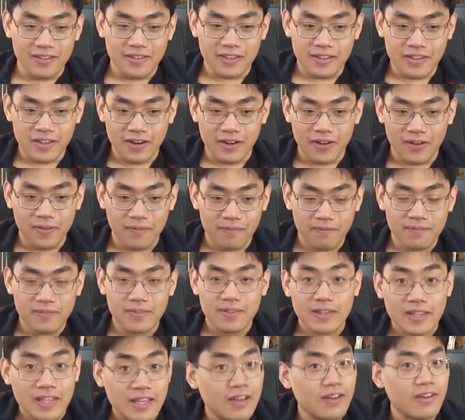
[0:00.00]
you know,
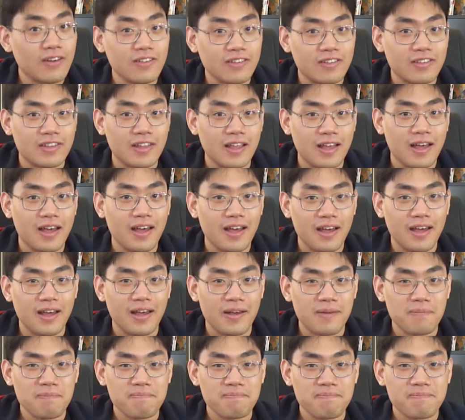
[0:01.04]
kills
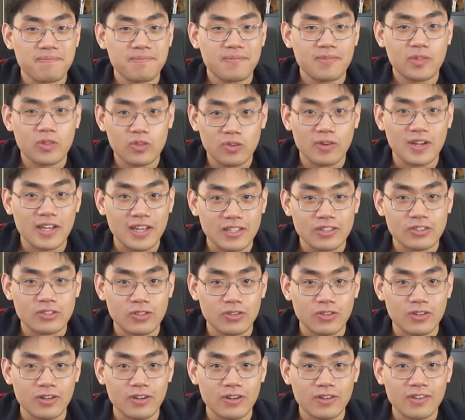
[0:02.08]
the 3
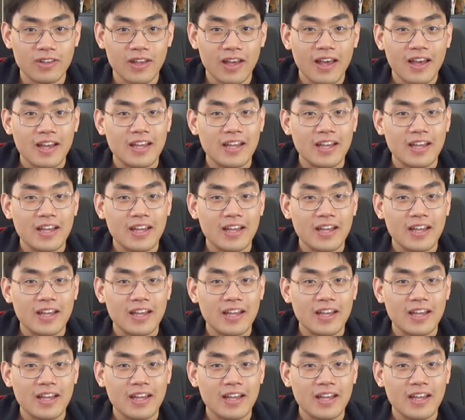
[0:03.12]
intruders,